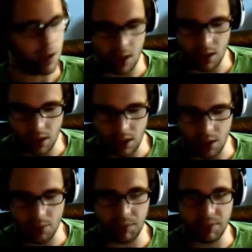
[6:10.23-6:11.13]

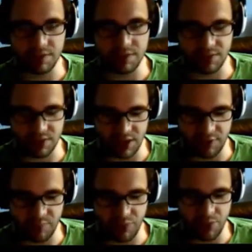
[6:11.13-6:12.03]
Uh, maybe there's a
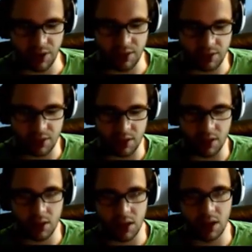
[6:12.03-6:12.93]
save point in the...
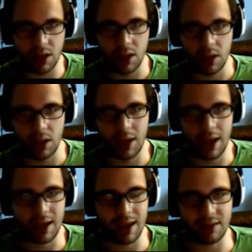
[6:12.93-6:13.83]
Yeah, I
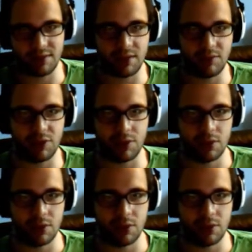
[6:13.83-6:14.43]
can't seem to.